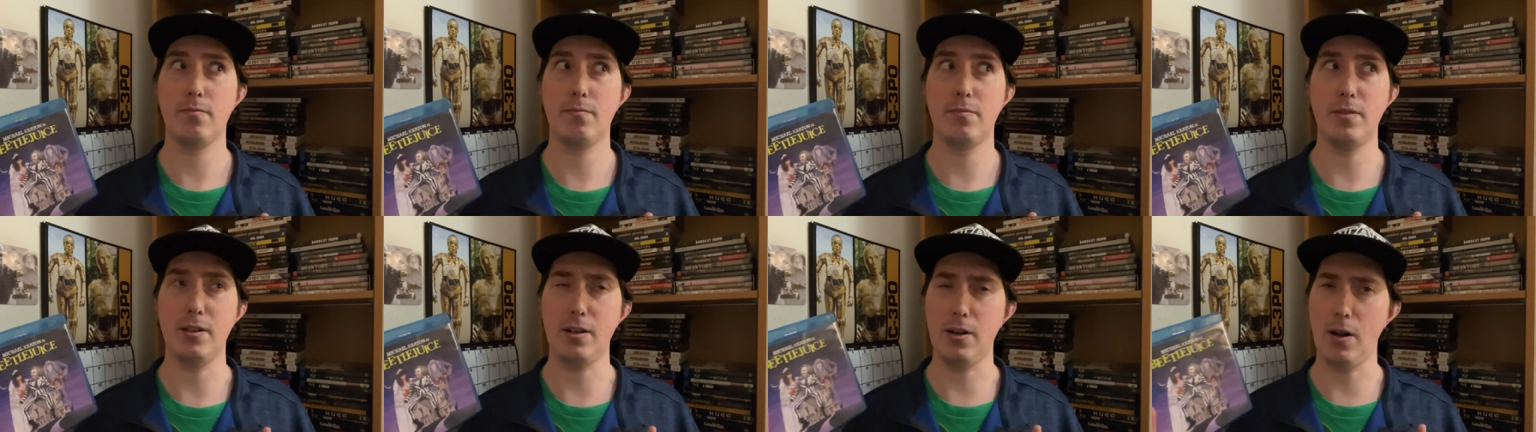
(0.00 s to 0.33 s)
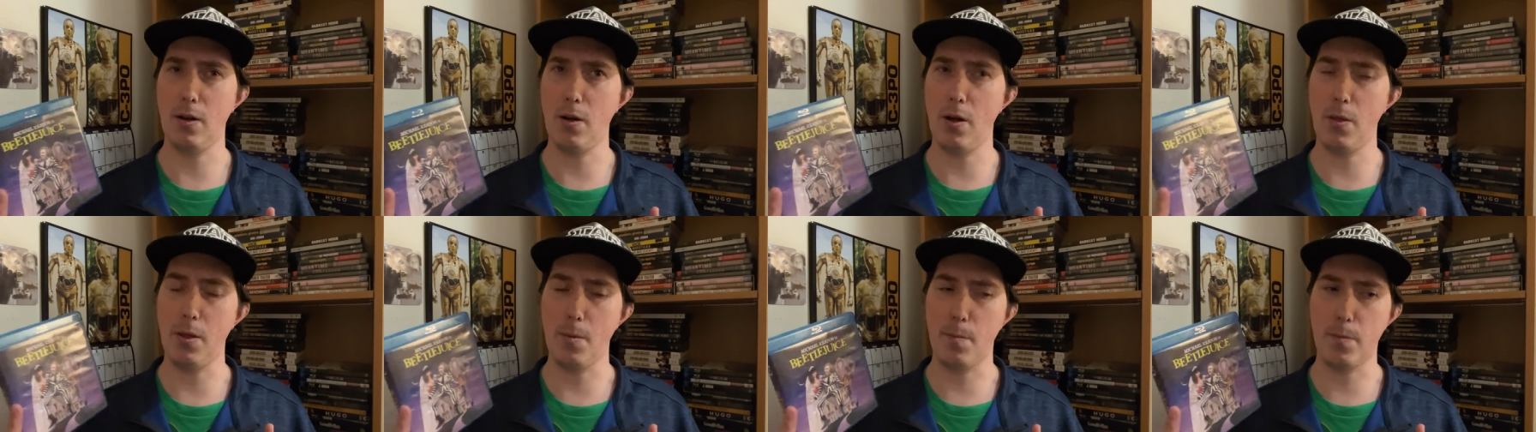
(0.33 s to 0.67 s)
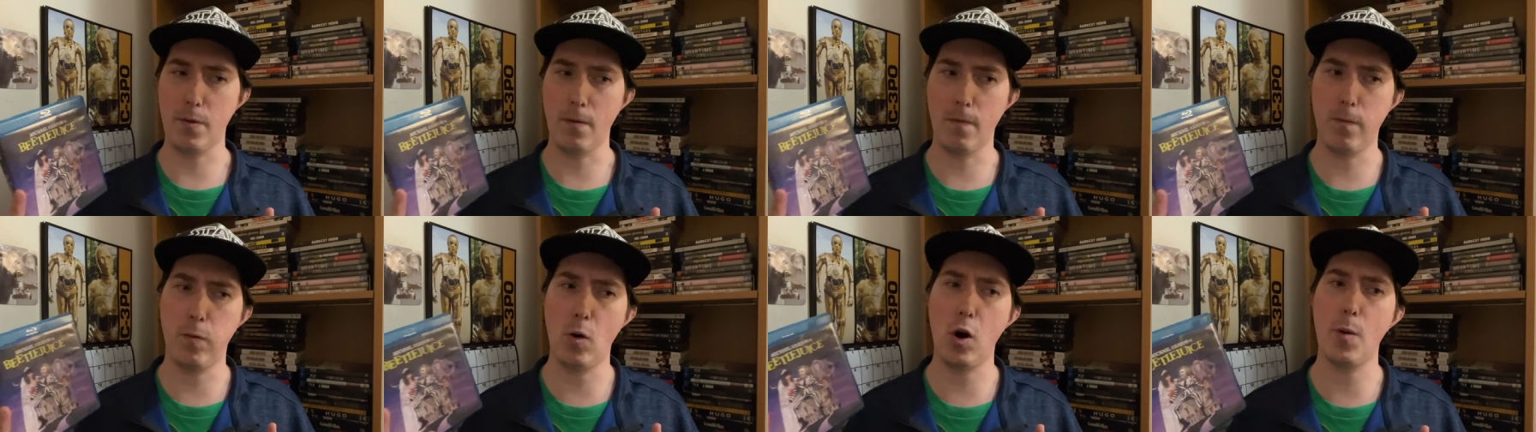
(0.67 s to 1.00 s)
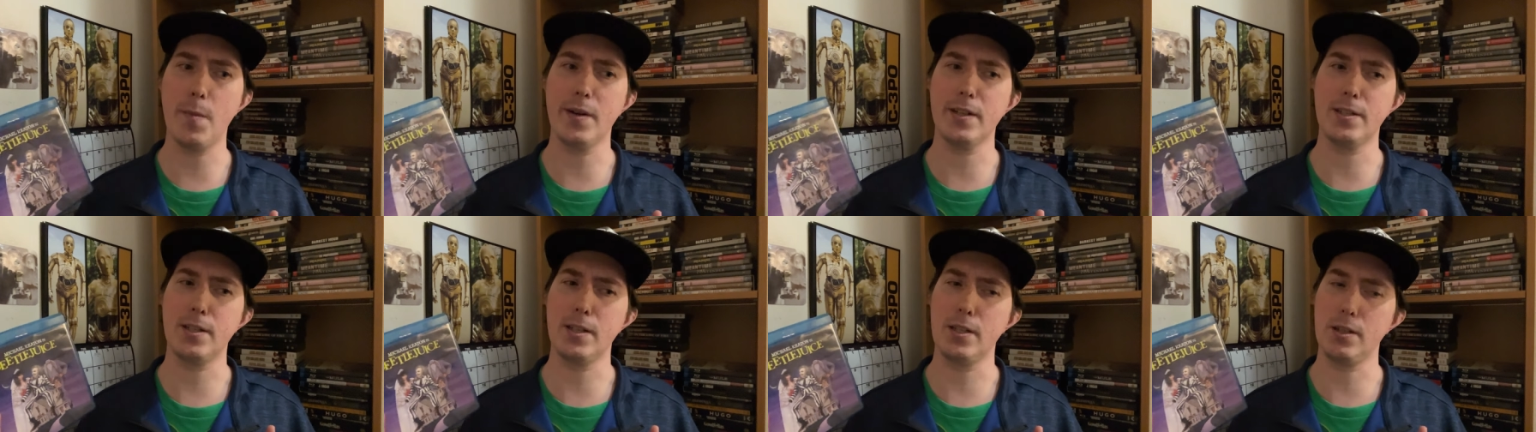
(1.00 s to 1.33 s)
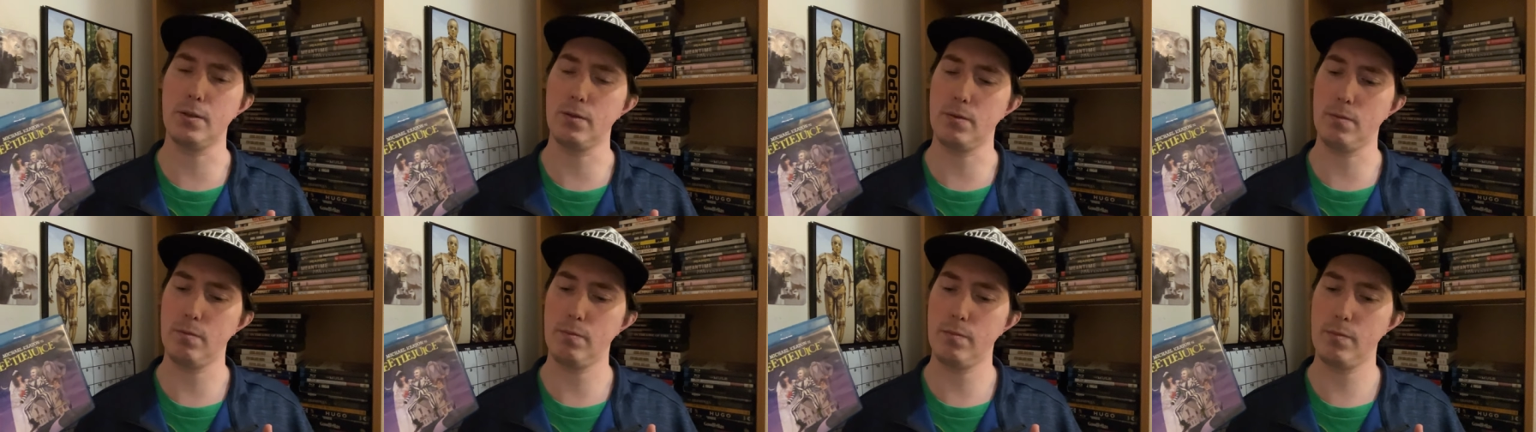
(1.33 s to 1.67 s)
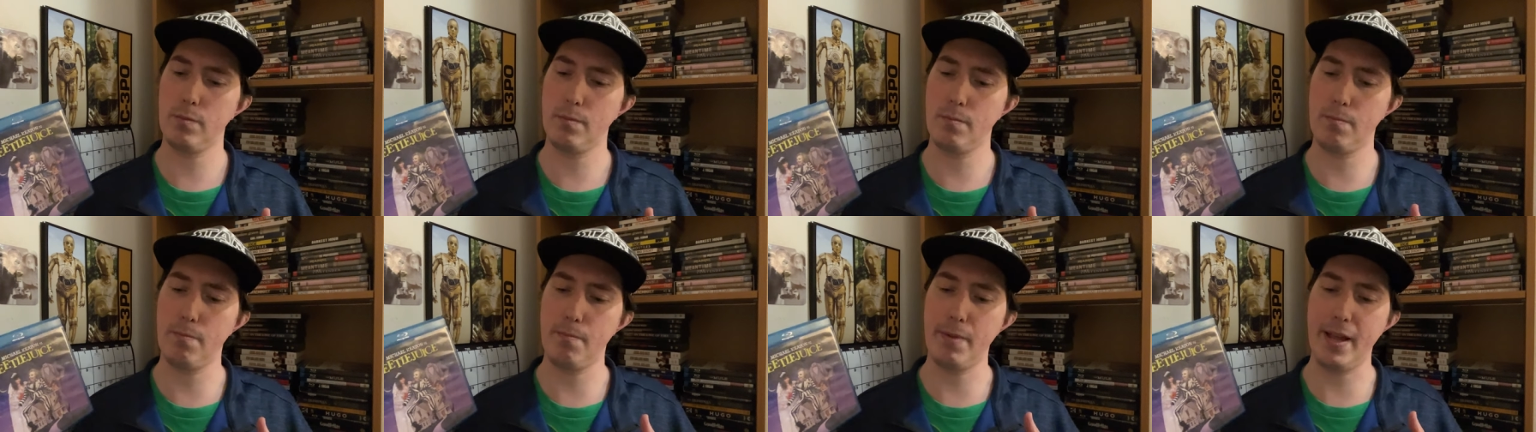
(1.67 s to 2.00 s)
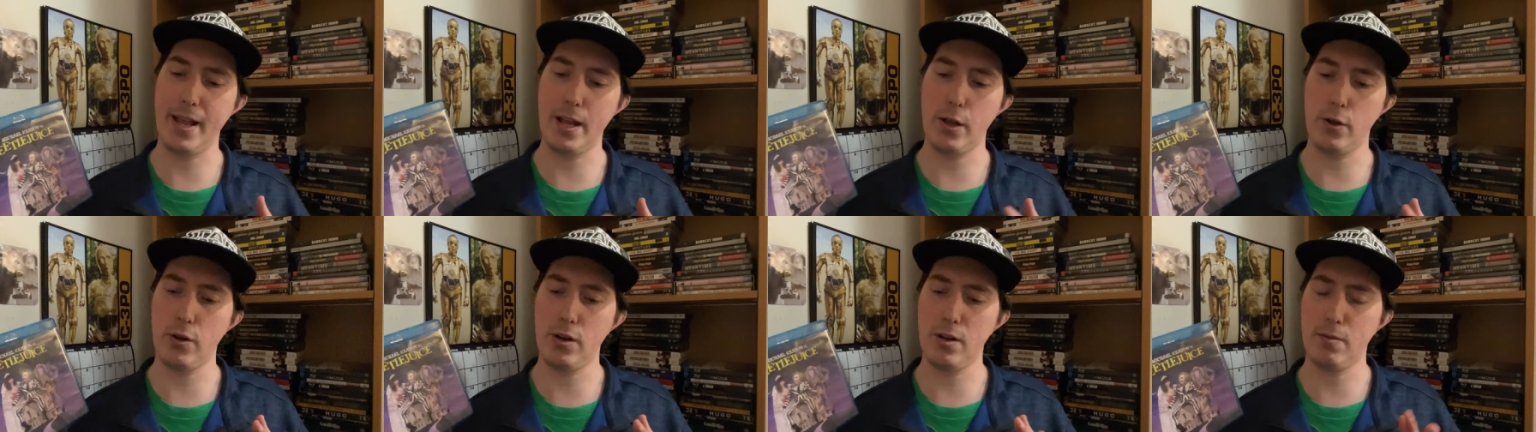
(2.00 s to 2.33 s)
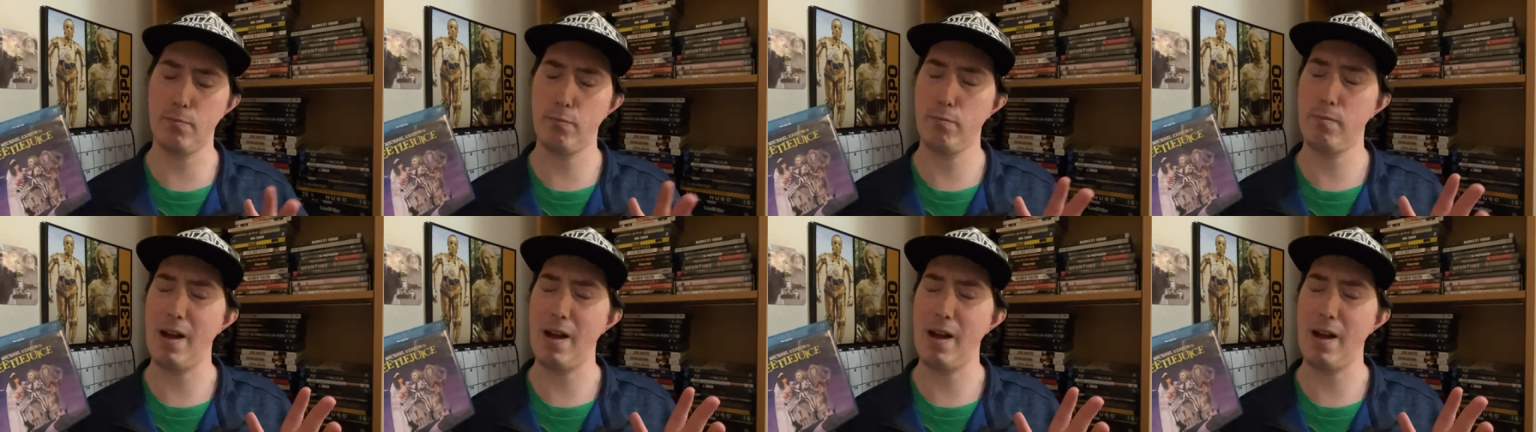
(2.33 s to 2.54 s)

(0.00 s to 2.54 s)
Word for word: you know, all the performances being good,